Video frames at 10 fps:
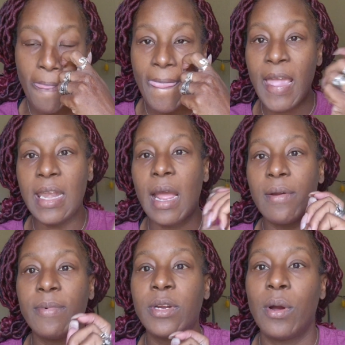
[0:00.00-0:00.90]
And I
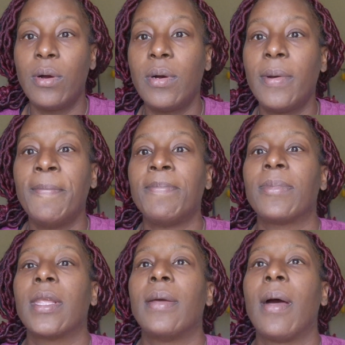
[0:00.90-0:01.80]
recall
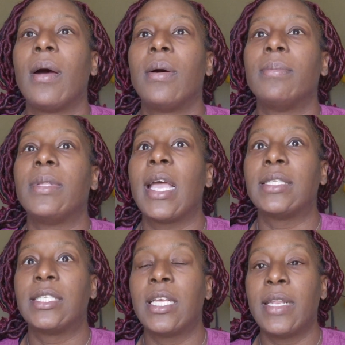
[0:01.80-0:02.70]
that
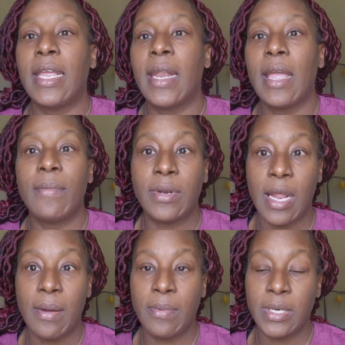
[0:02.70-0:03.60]
Sunday night when
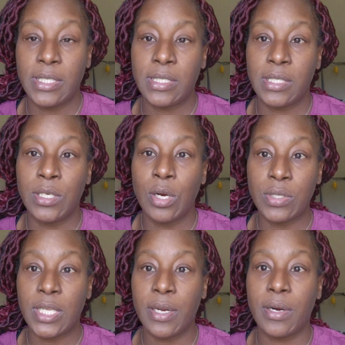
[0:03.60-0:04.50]
I was
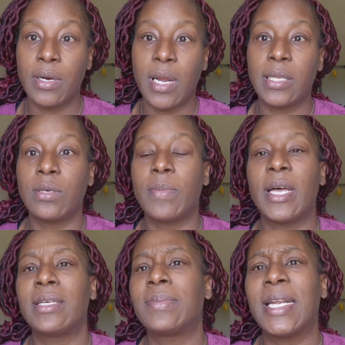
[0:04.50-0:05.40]
nursing her, I told my
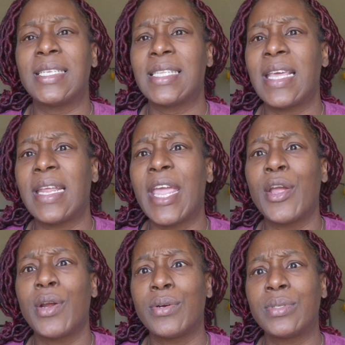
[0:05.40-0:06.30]
husband, I said, it
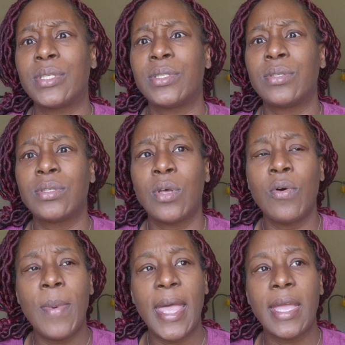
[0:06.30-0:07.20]
hurts
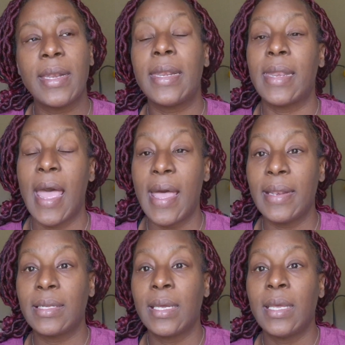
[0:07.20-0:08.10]
so bad. Not
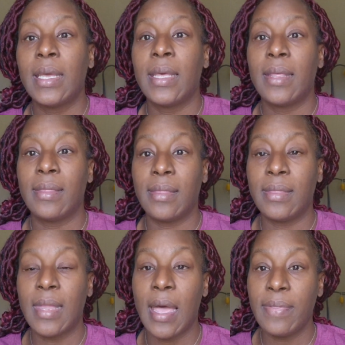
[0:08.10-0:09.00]

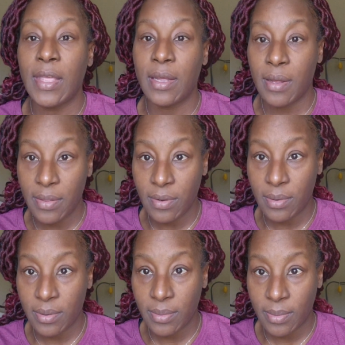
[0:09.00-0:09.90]
that
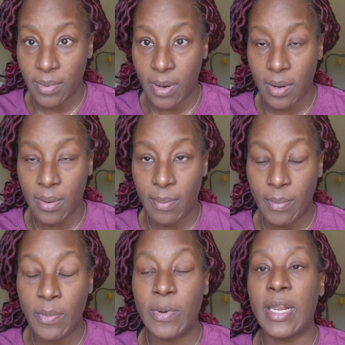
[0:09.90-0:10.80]
other,
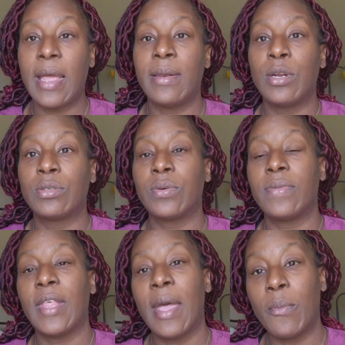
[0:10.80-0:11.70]
but when I nursed
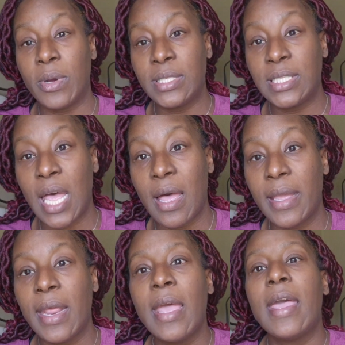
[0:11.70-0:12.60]
on that one
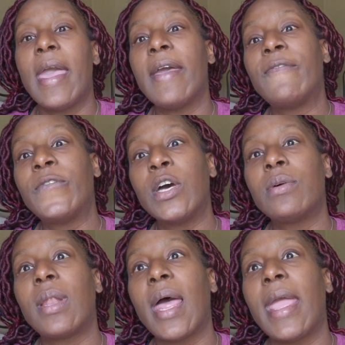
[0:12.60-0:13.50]
side, it
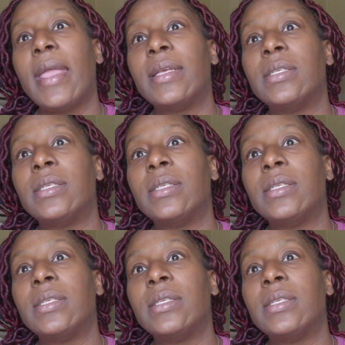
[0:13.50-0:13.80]
felt like